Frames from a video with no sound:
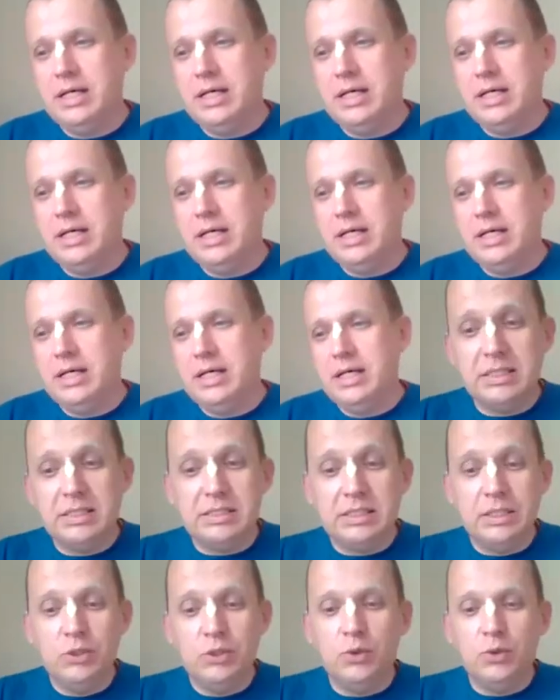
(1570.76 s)
this is,
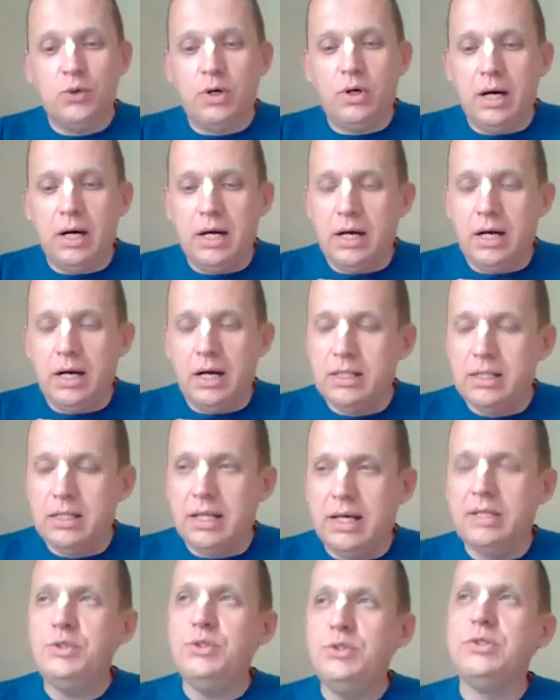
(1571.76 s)
you know,
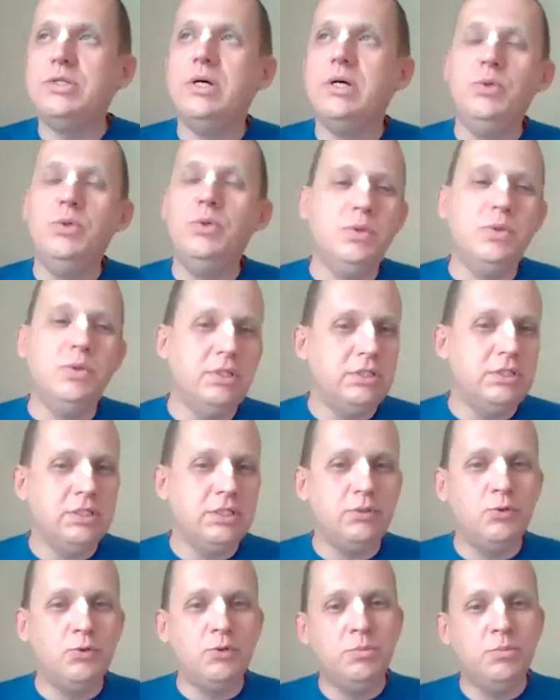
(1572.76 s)
Alachua community
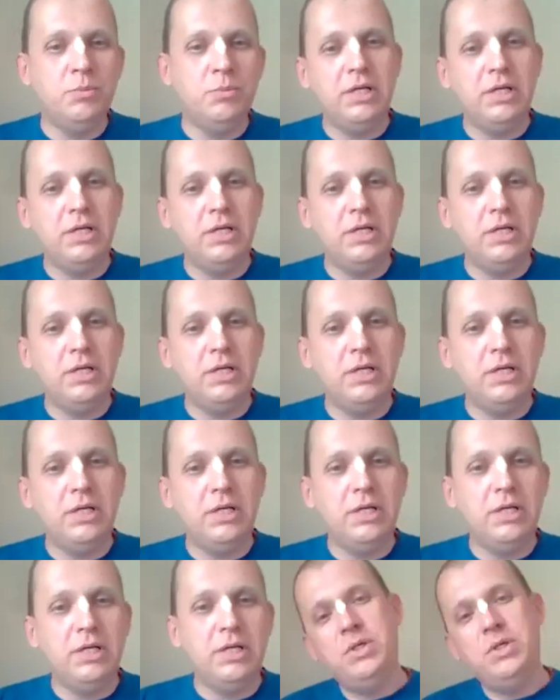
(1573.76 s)

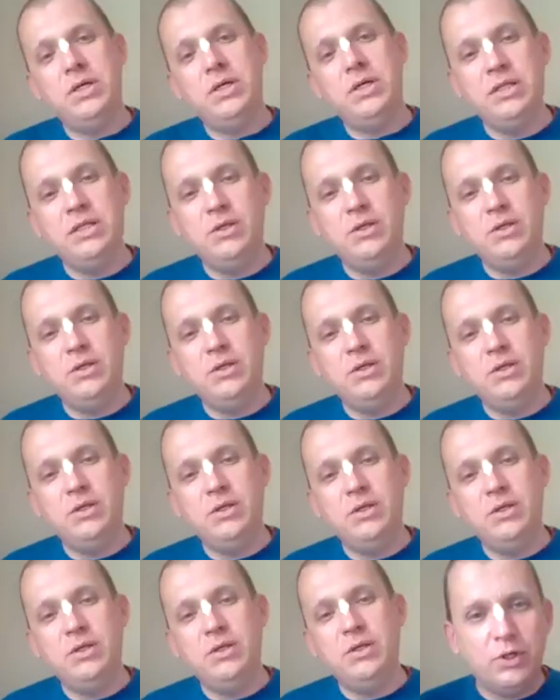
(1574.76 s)
can be in the front
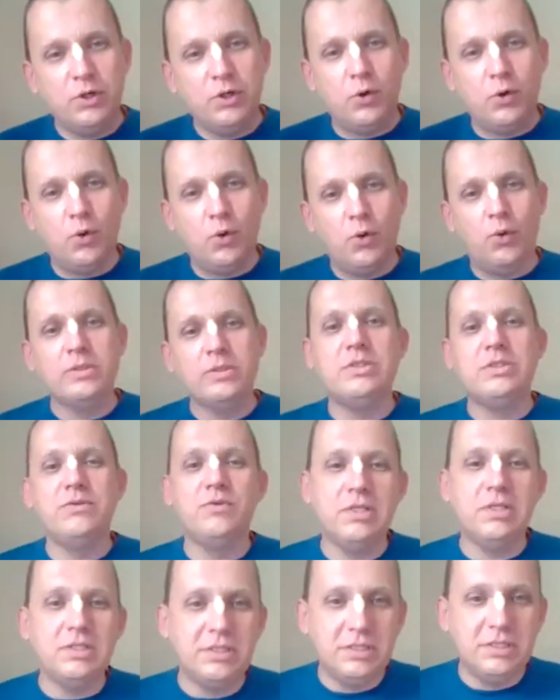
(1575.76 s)
of the whole
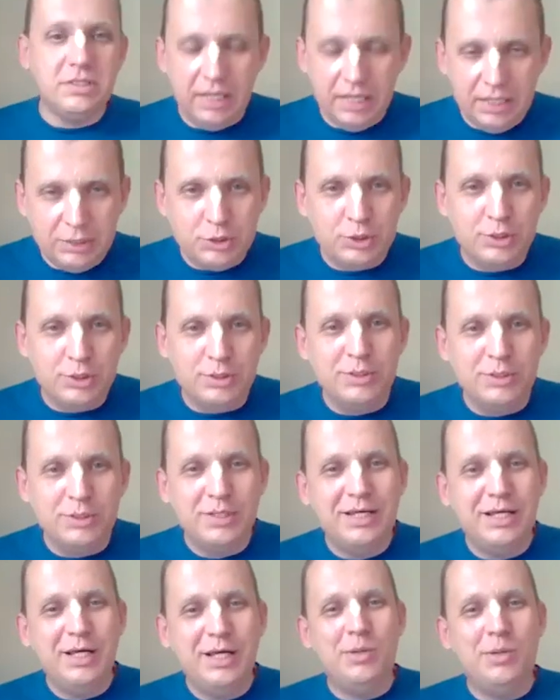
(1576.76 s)
civilization
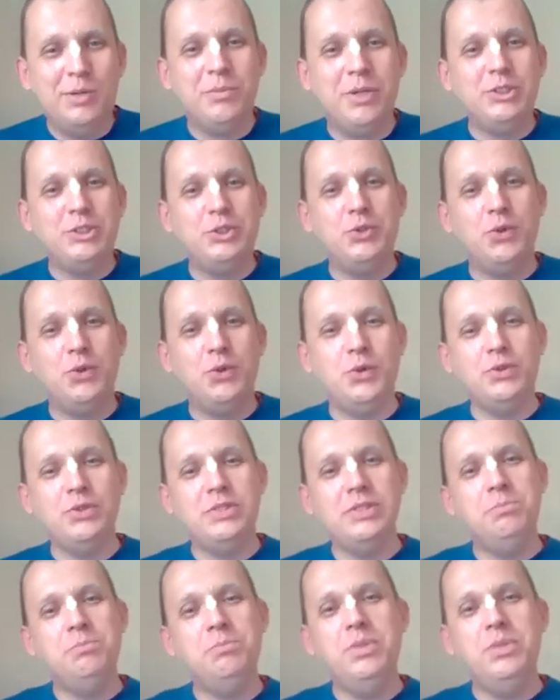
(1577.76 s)
by showing
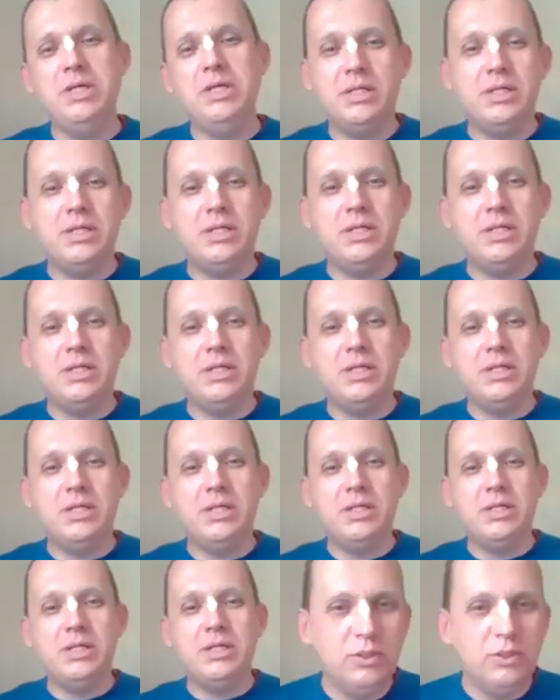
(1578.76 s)
the big heart
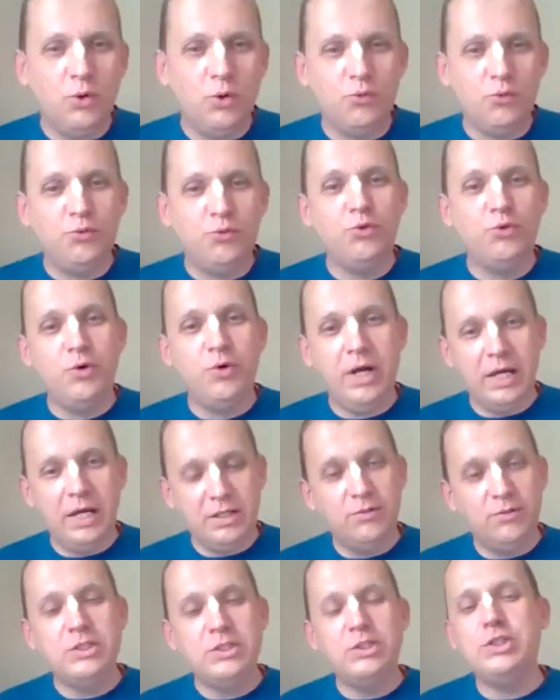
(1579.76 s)
of great
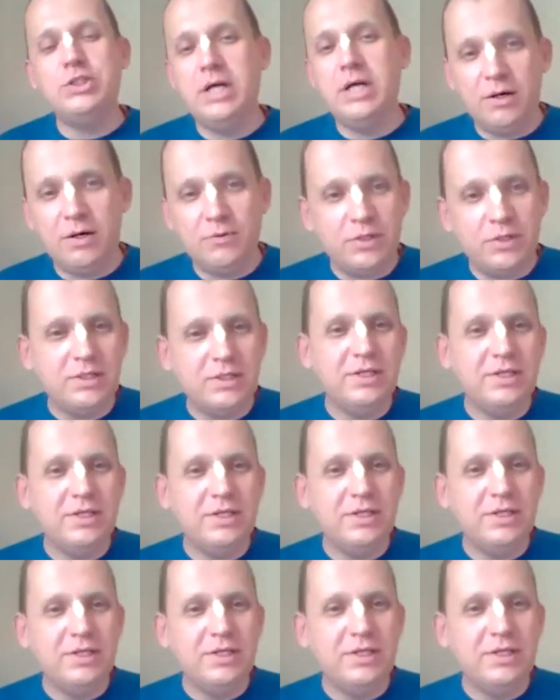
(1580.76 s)
Vaishnava,
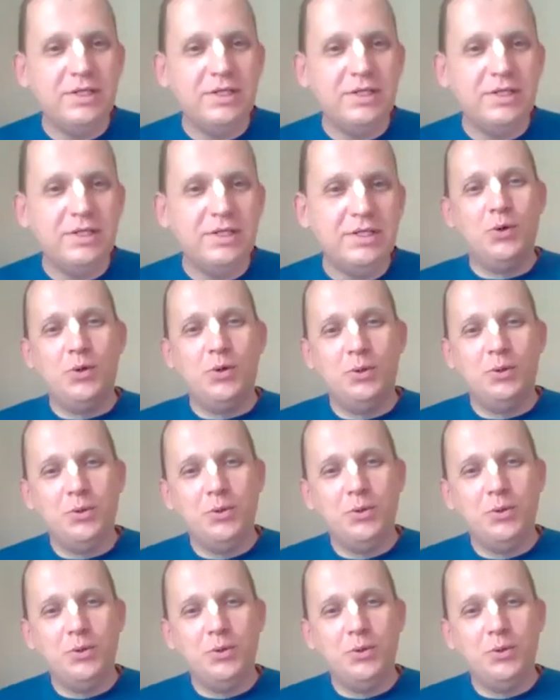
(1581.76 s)
you know,